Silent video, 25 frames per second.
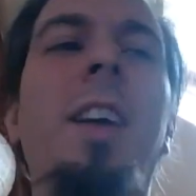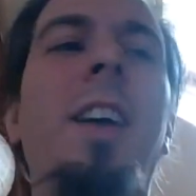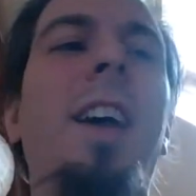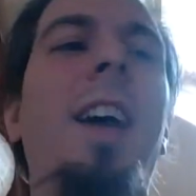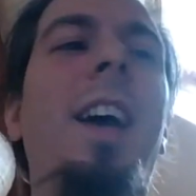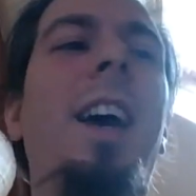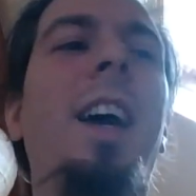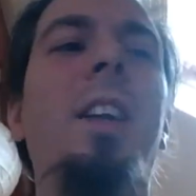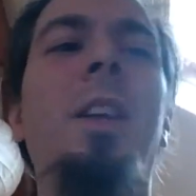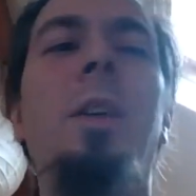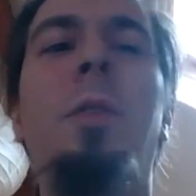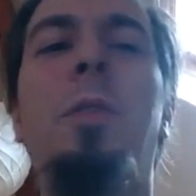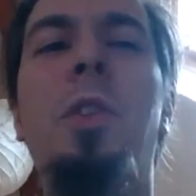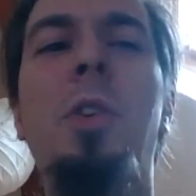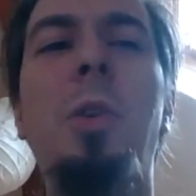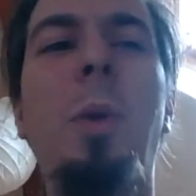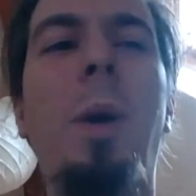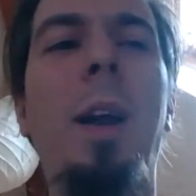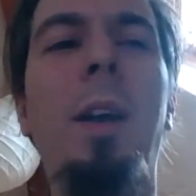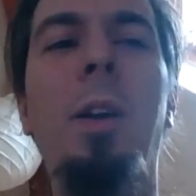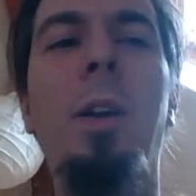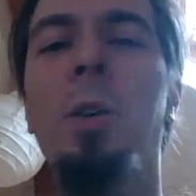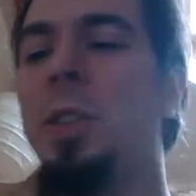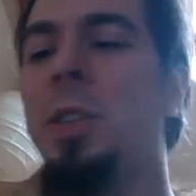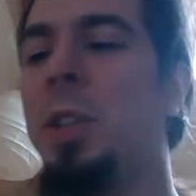and if you
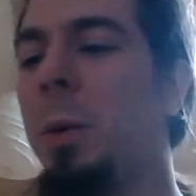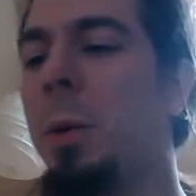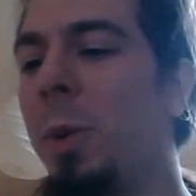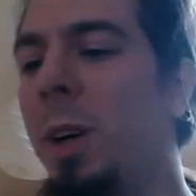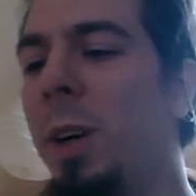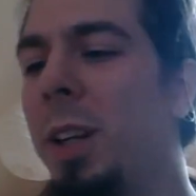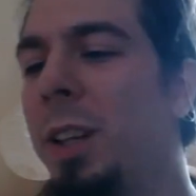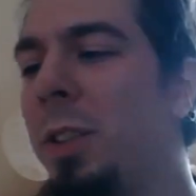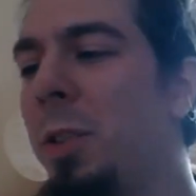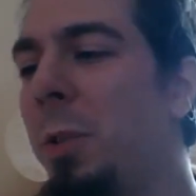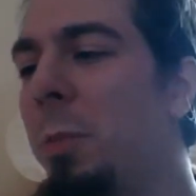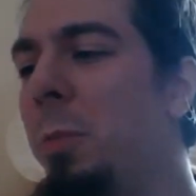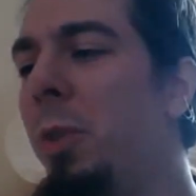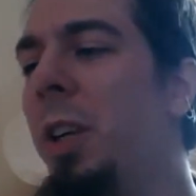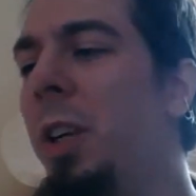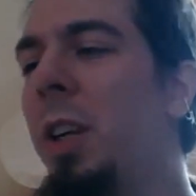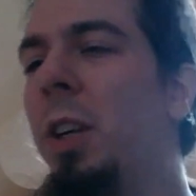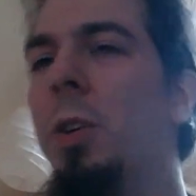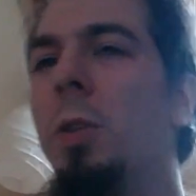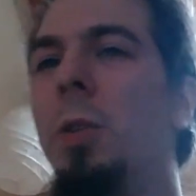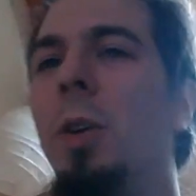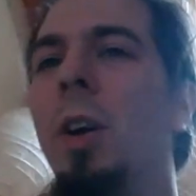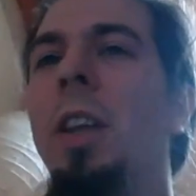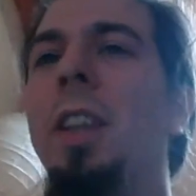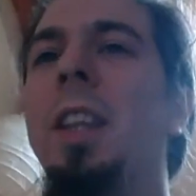allow someone to bring
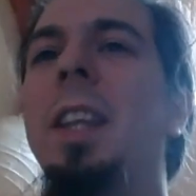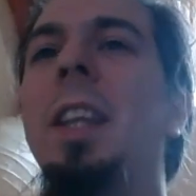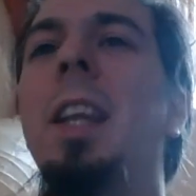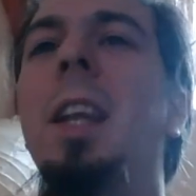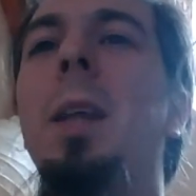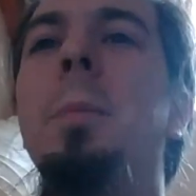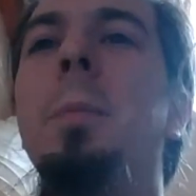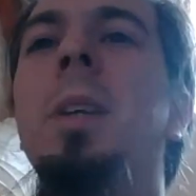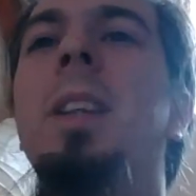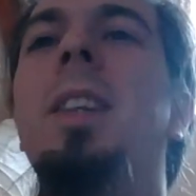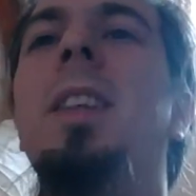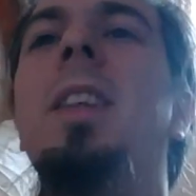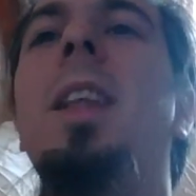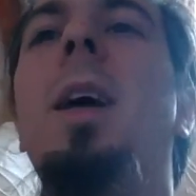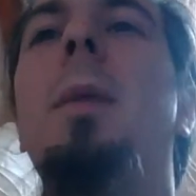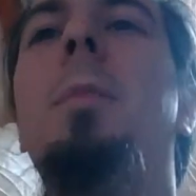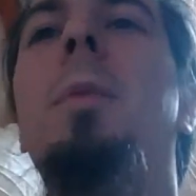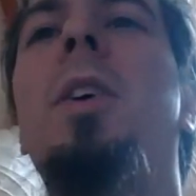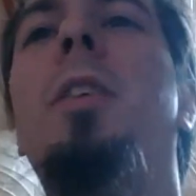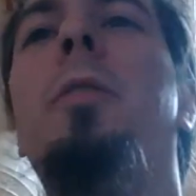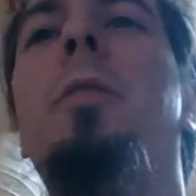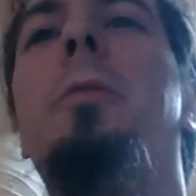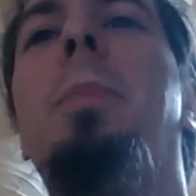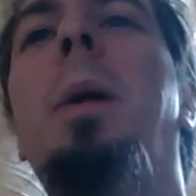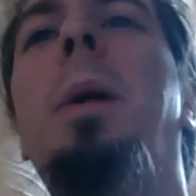you an unlimited amount
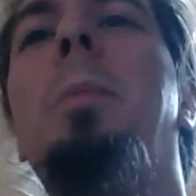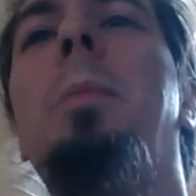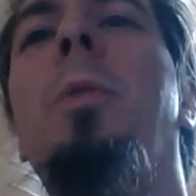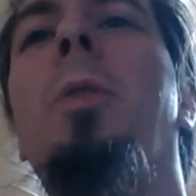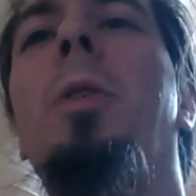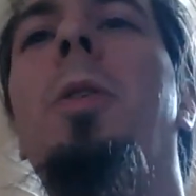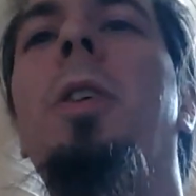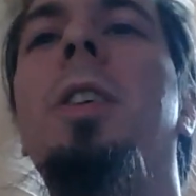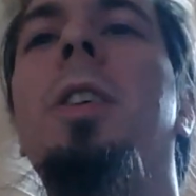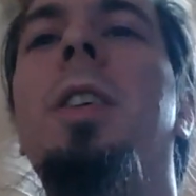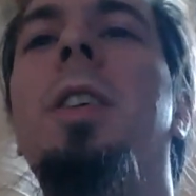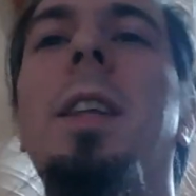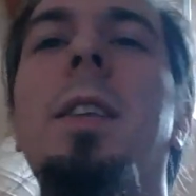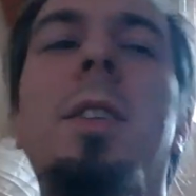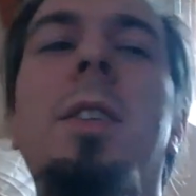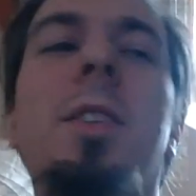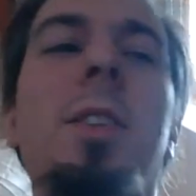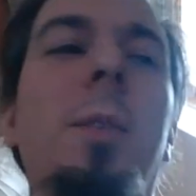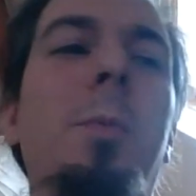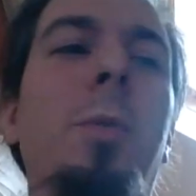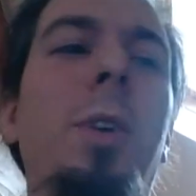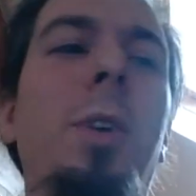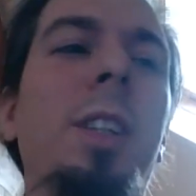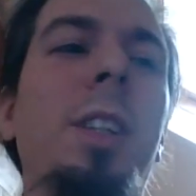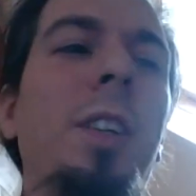of paperwork, then
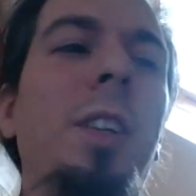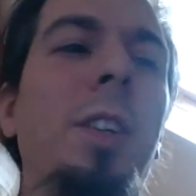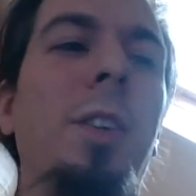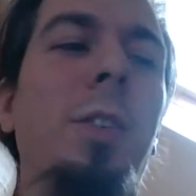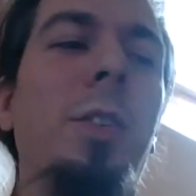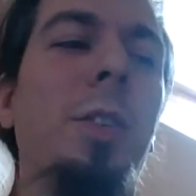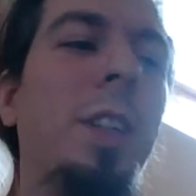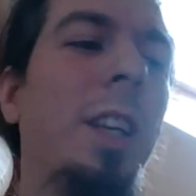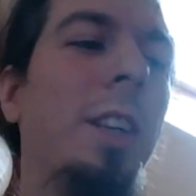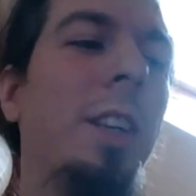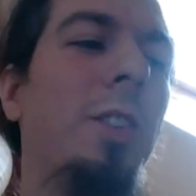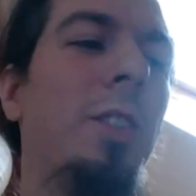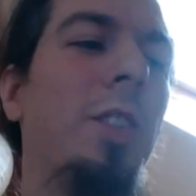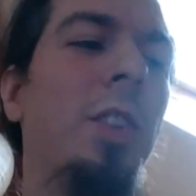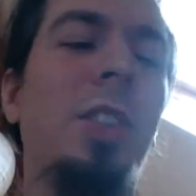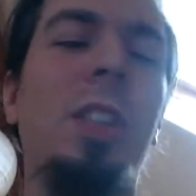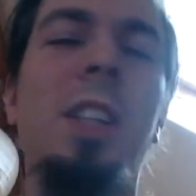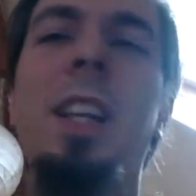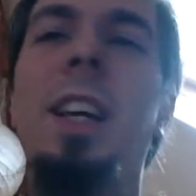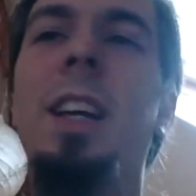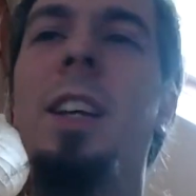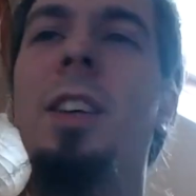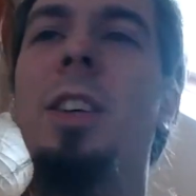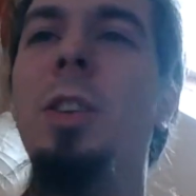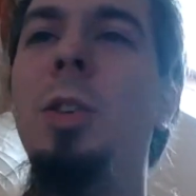someone can just
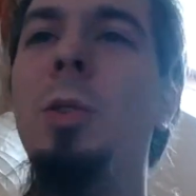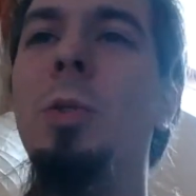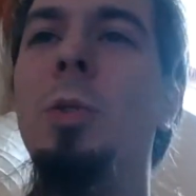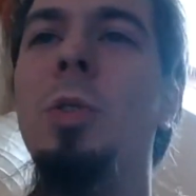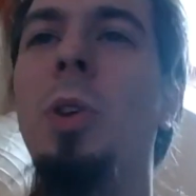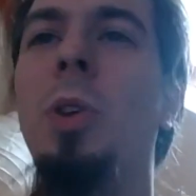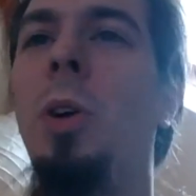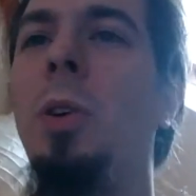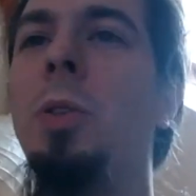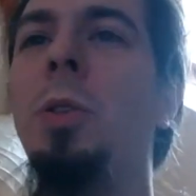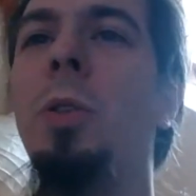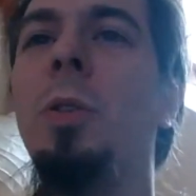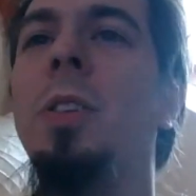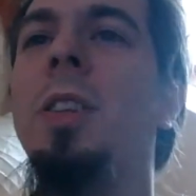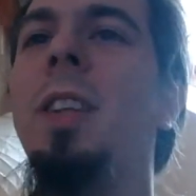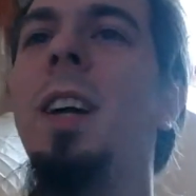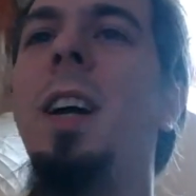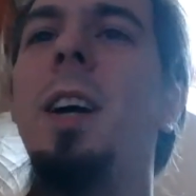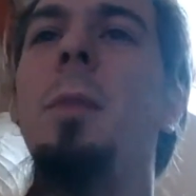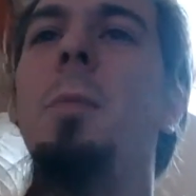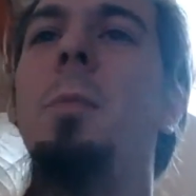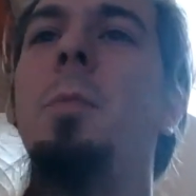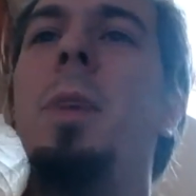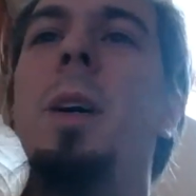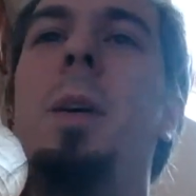like use all your
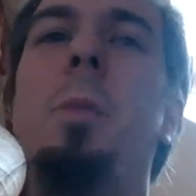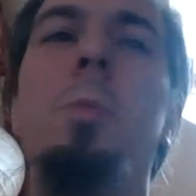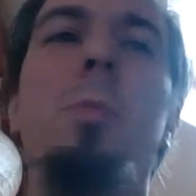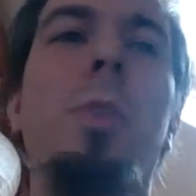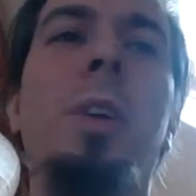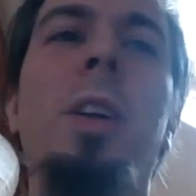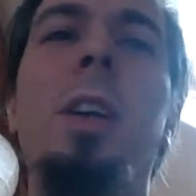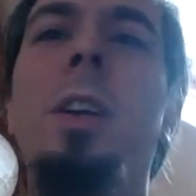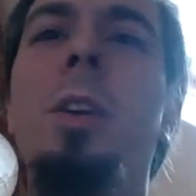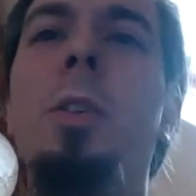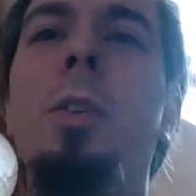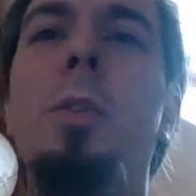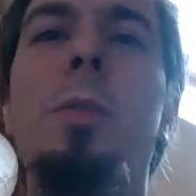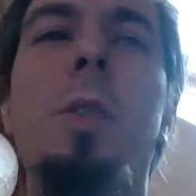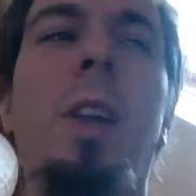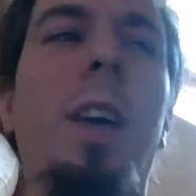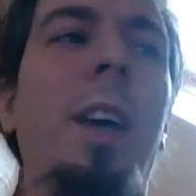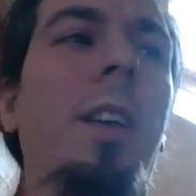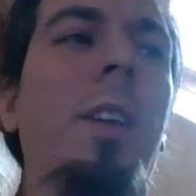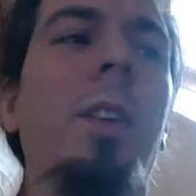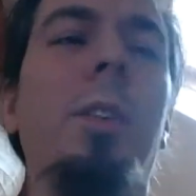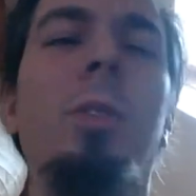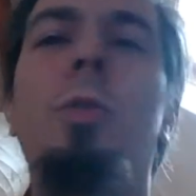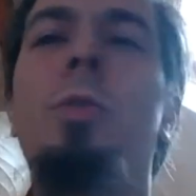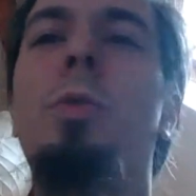time by bringing you like
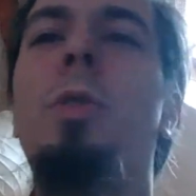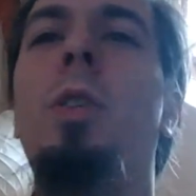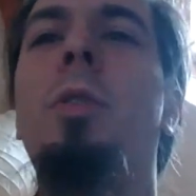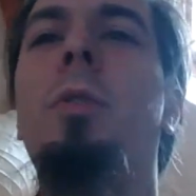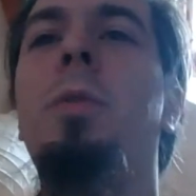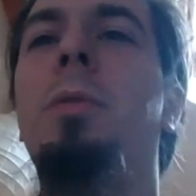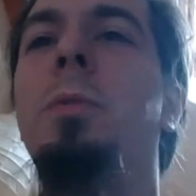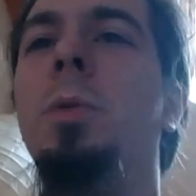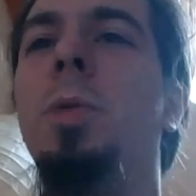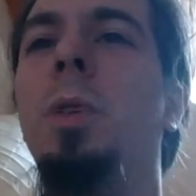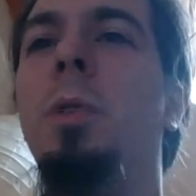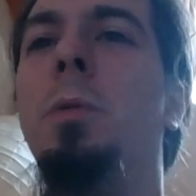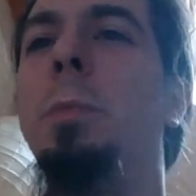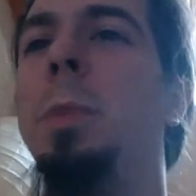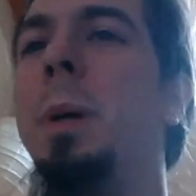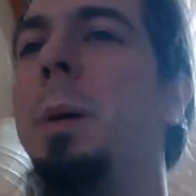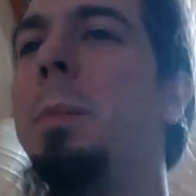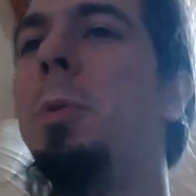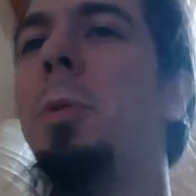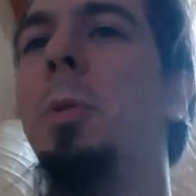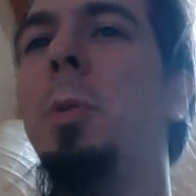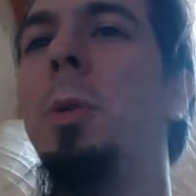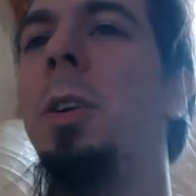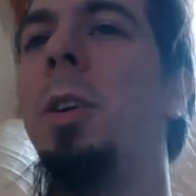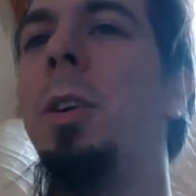a truck full of
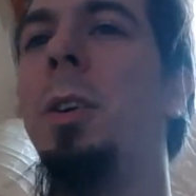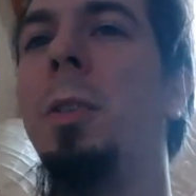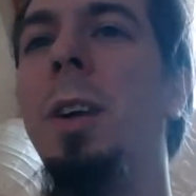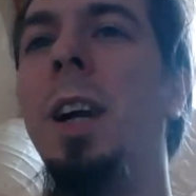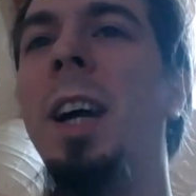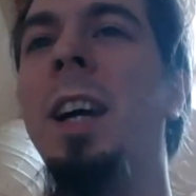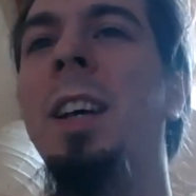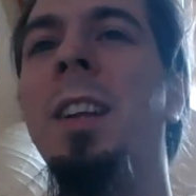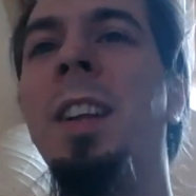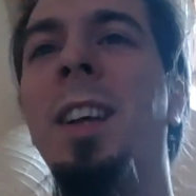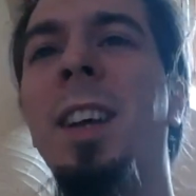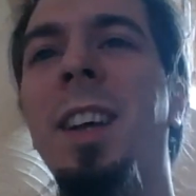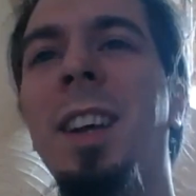paperwork, right?